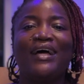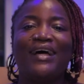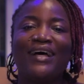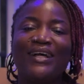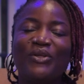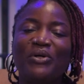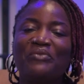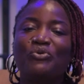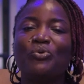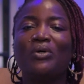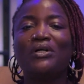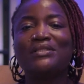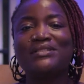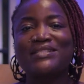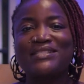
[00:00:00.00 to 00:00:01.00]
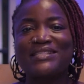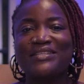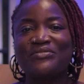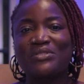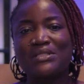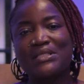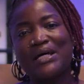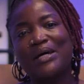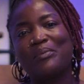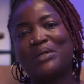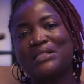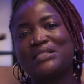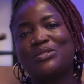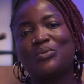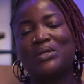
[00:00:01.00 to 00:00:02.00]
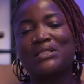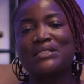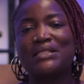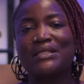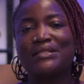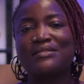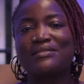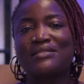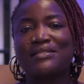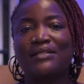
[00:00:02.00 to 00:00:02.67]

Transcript: Hello everyone, this is Eve's Desire by Tiwa Says.